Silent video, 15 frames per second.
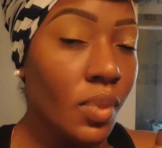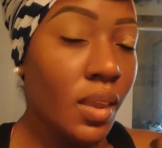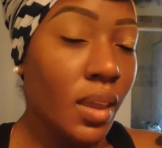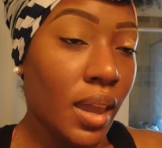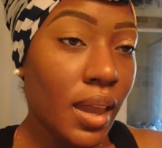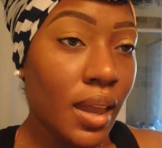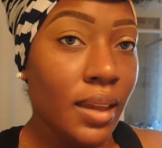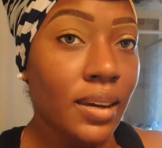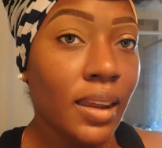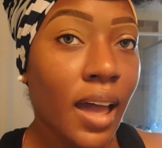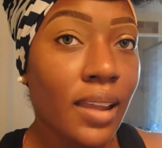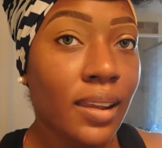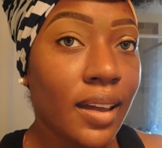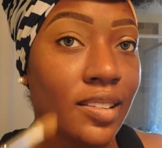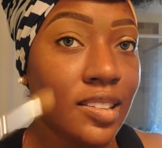And I
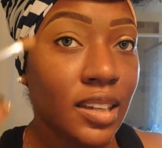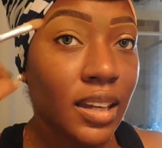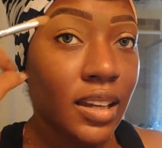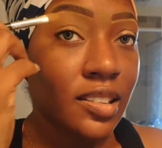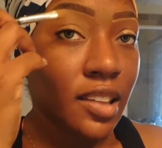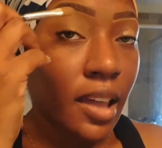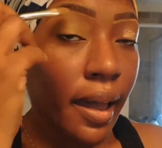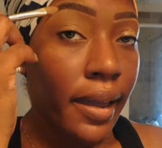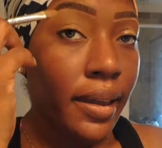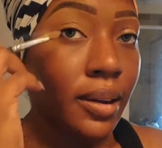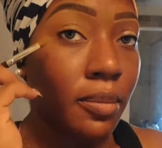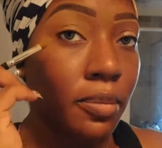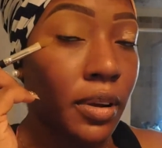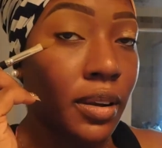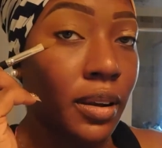like to get tight
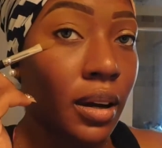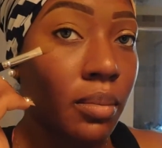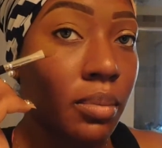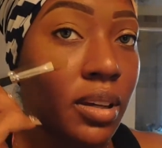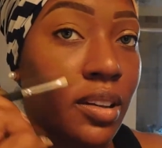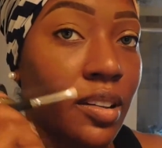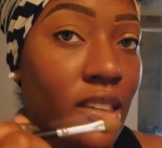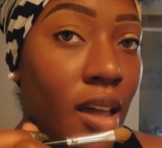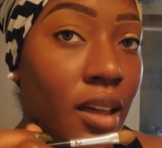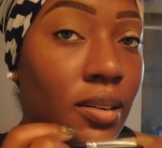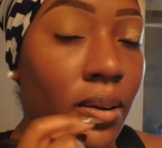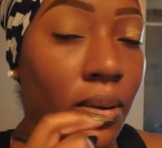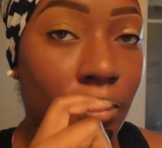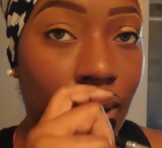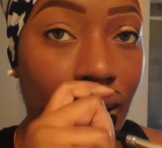up in there because I
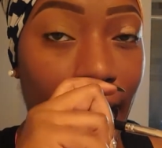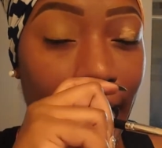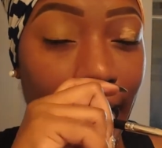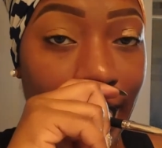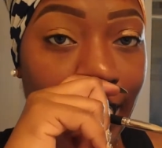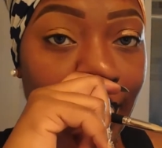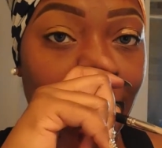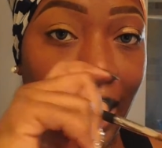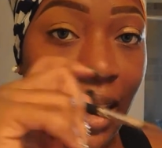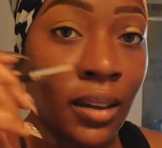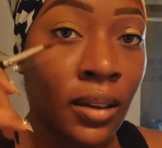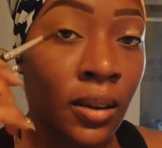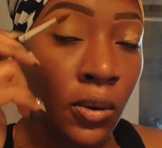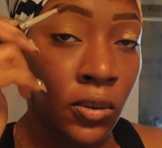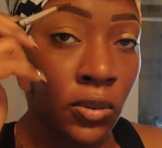don't like that
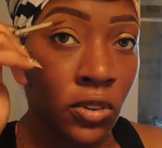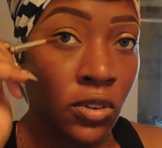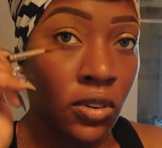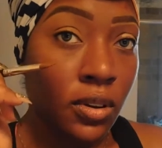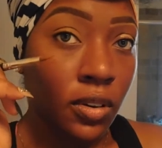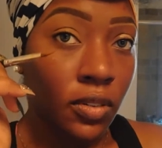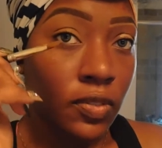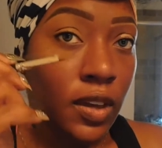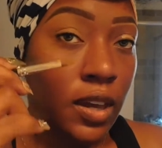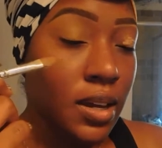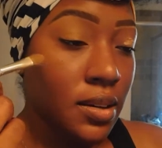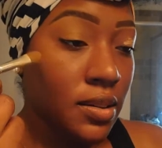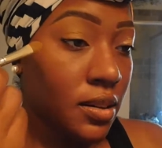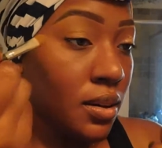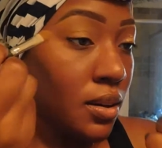ghost
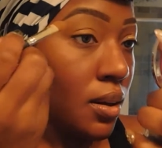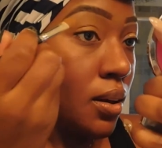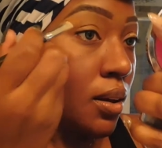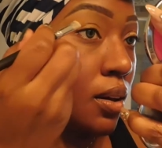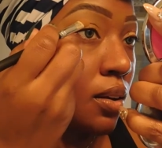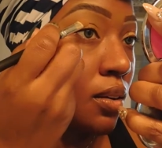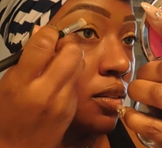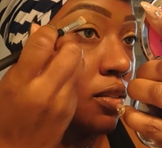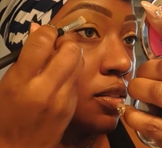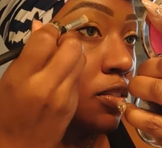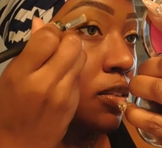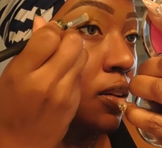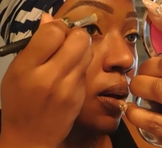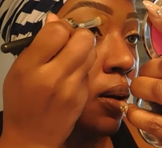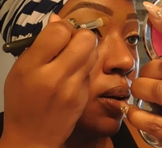effect.
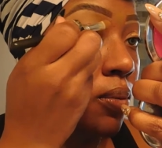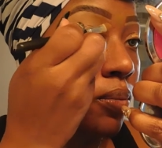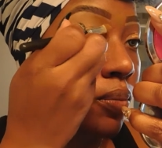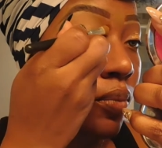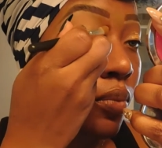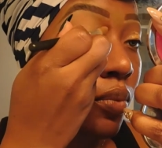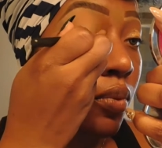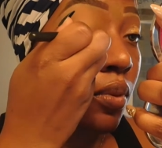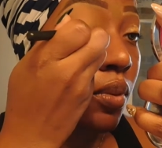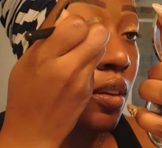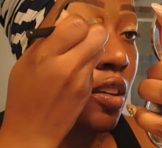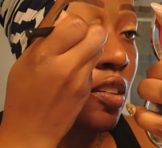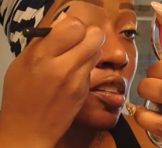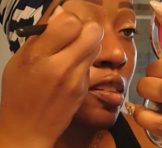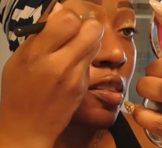So
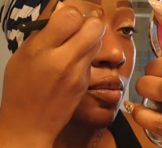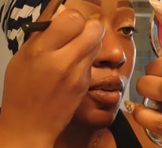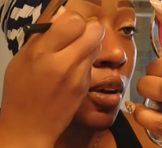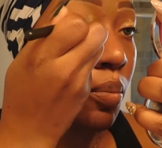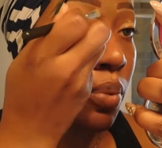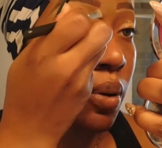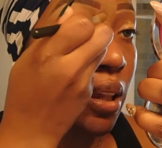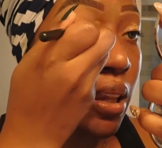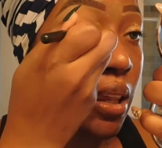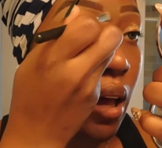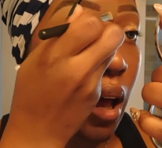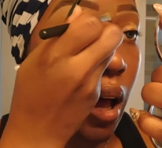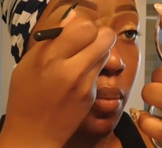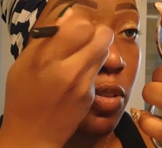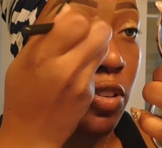this is completely
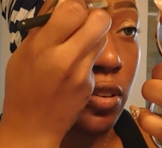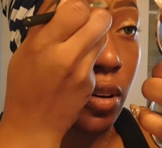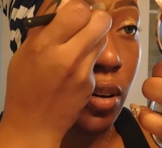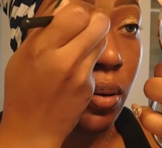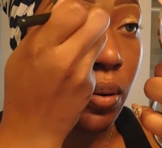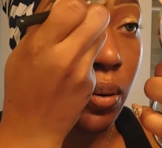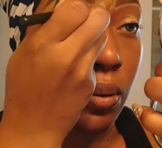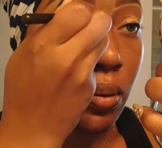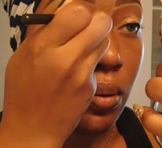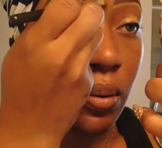optional.